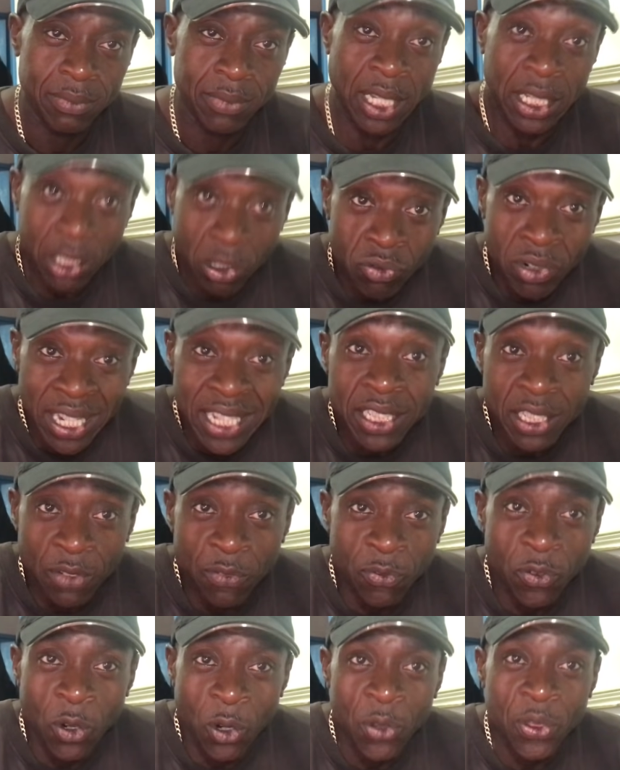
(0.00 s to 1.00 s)
There's a
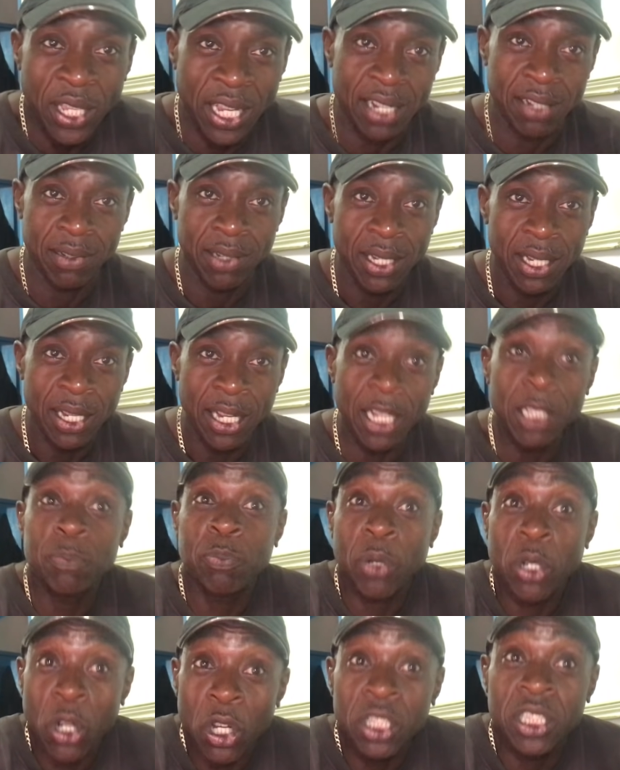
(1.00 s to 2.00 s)
reason for that. It's
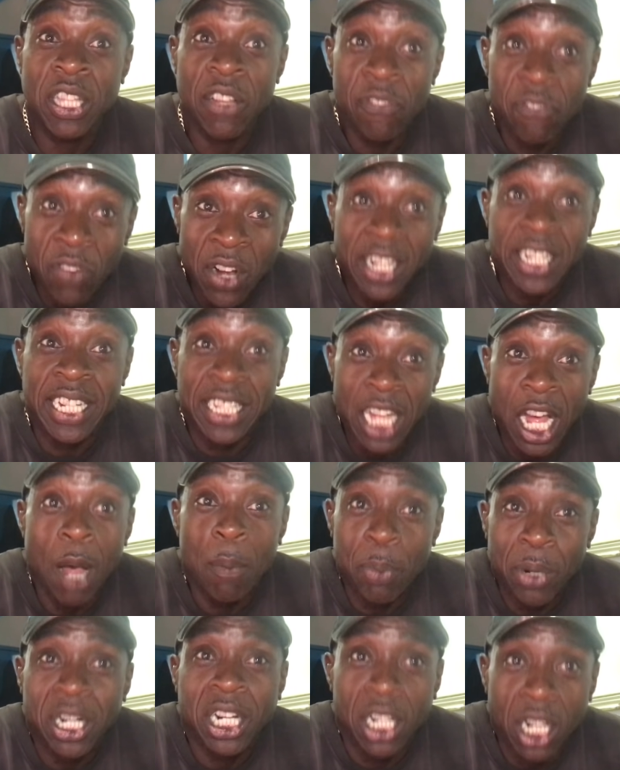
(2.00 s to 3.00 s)
because they're fucking
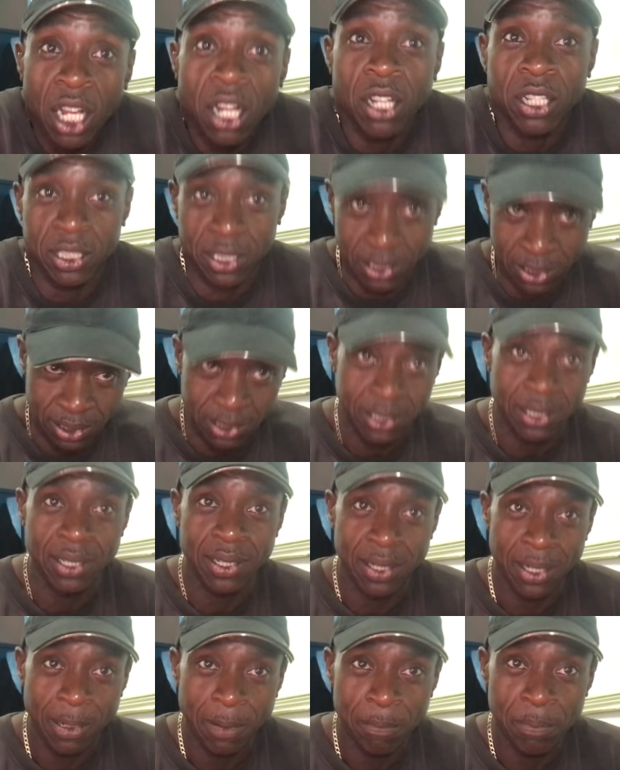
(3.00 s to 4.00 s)
upper class.
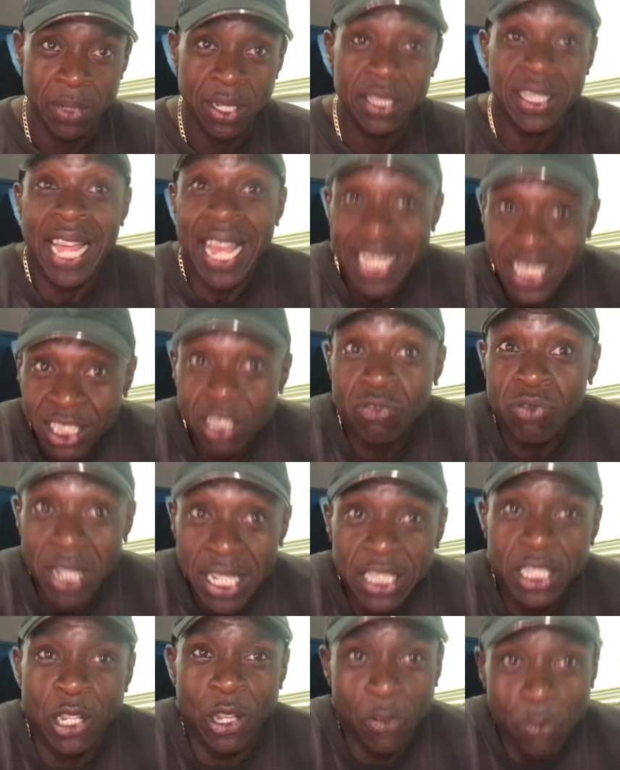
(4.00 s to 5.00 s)
That's the
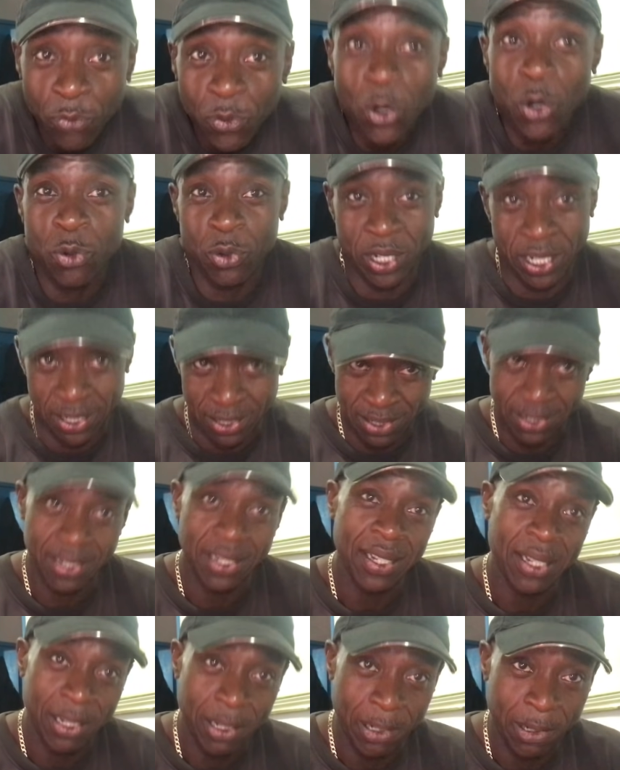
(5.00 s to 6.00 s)
reason for it.
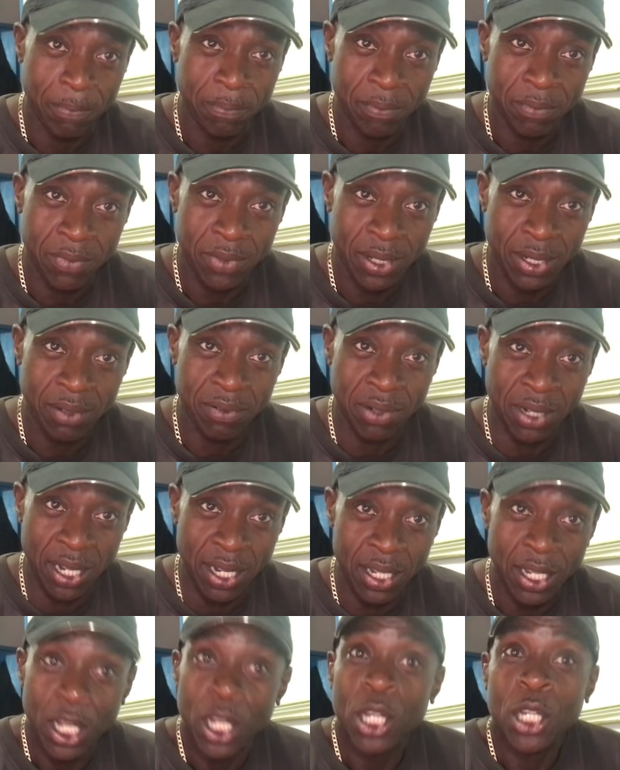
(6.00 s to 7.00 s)

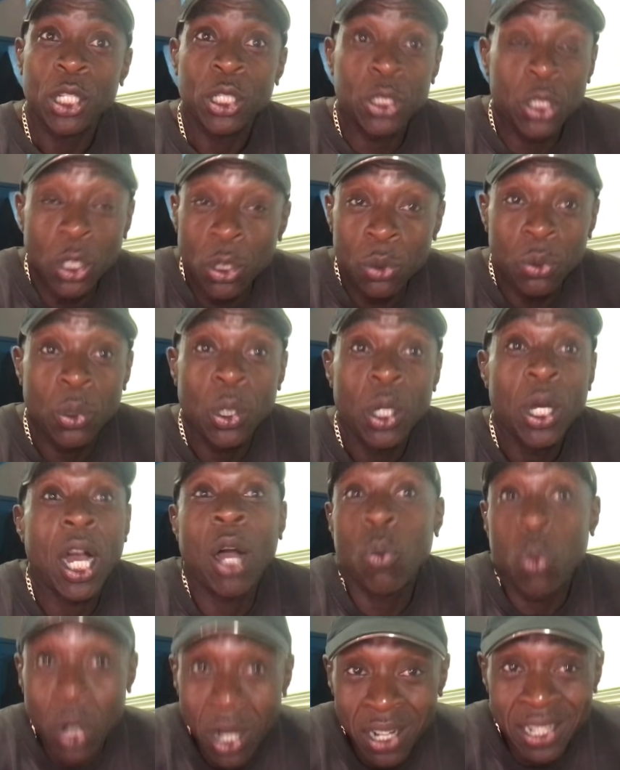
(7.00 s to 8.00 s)
Right? You
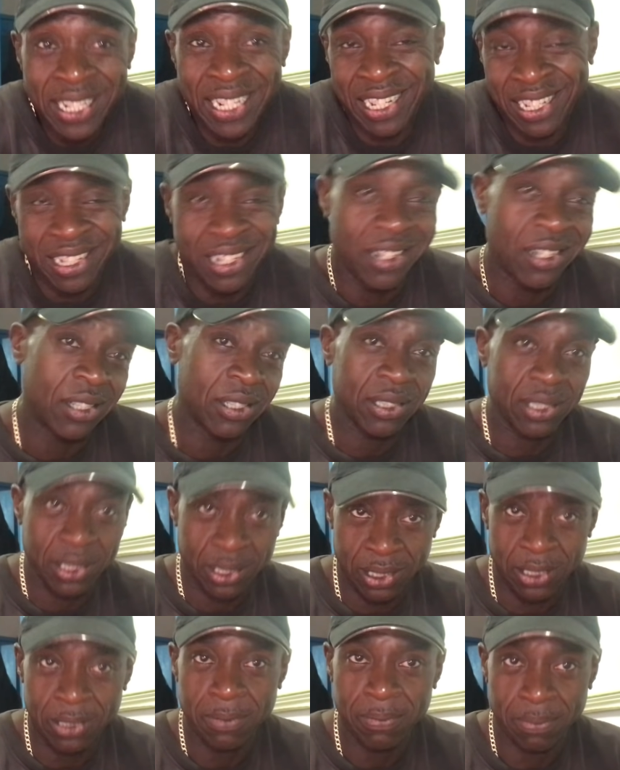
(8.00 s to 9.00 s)
are working
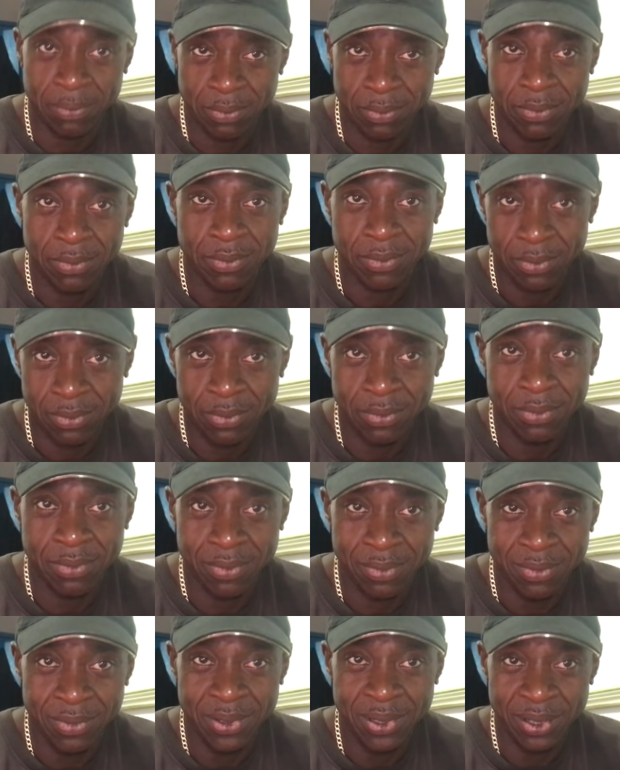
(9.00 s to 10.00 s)
class.
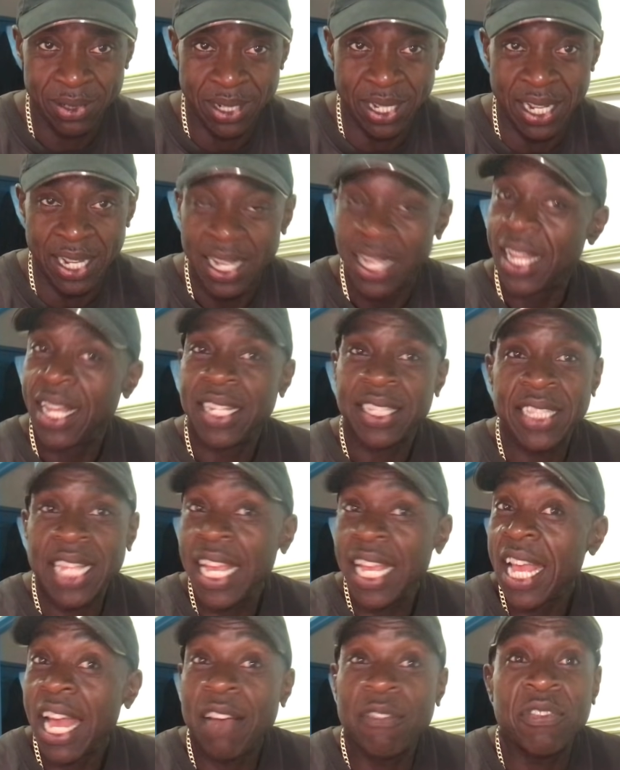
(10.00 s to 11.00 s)
Right?
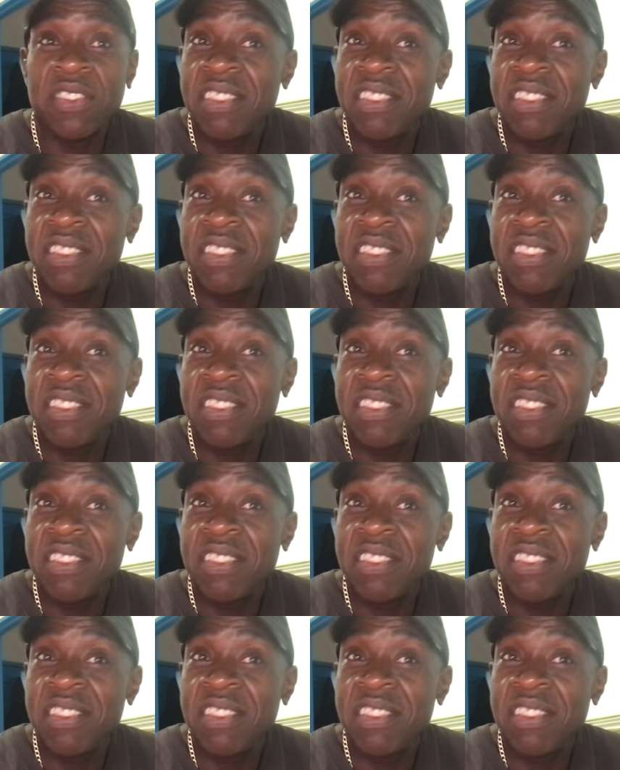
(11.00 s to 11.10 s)
They have